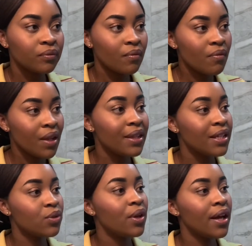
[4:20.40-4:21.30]
that's what
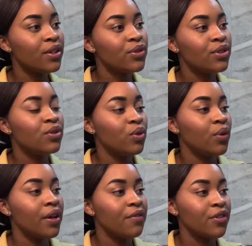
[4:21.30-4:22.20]
I used to do when I
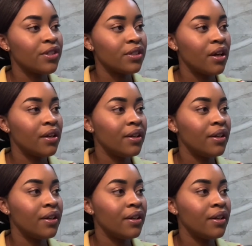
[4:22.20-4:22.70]
first started.